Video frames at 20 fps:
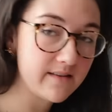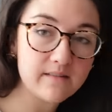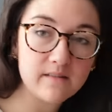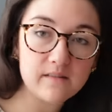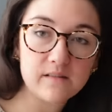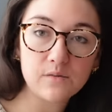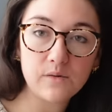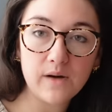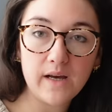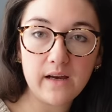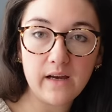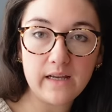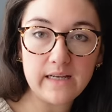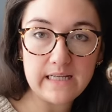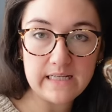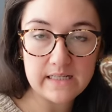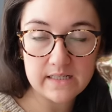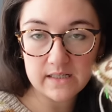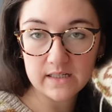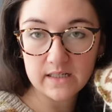So I
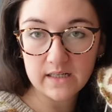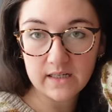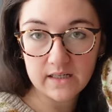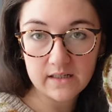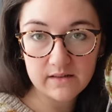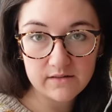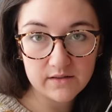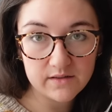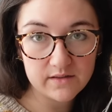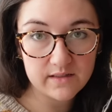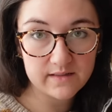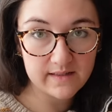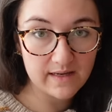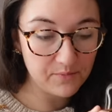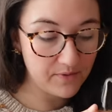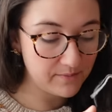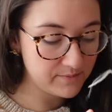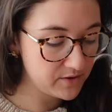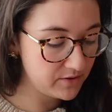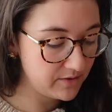need to just decide
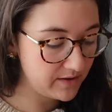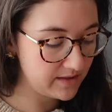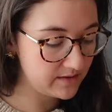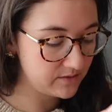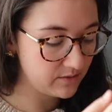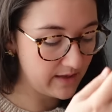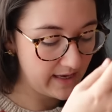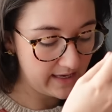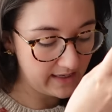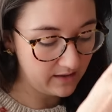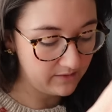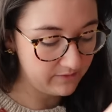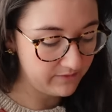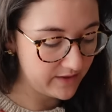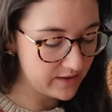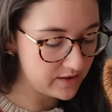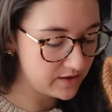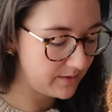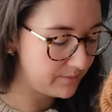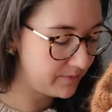what I'm doing so that I can
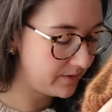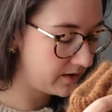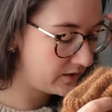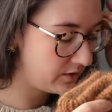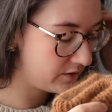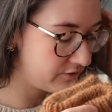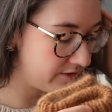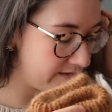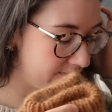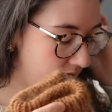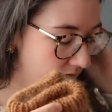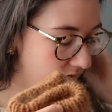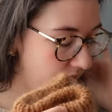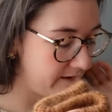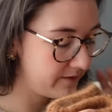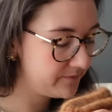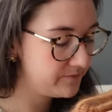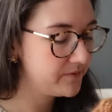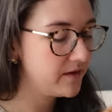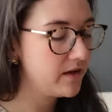finish up in the contrast
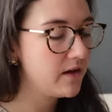colour.